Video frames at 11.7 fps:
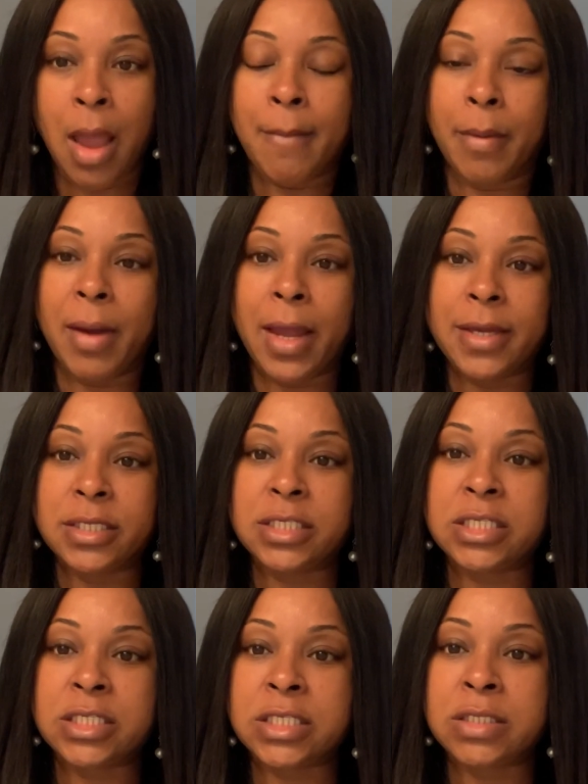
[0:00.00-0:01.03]
but by his
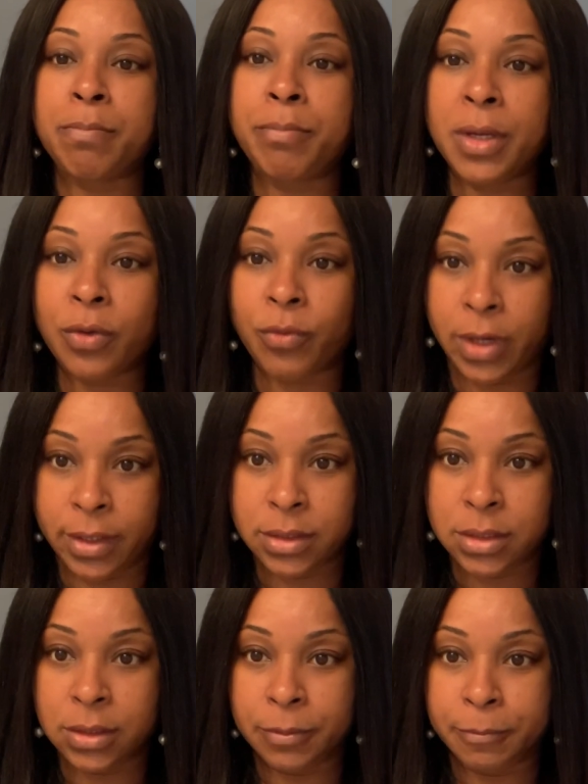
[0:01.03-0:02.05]
spirit.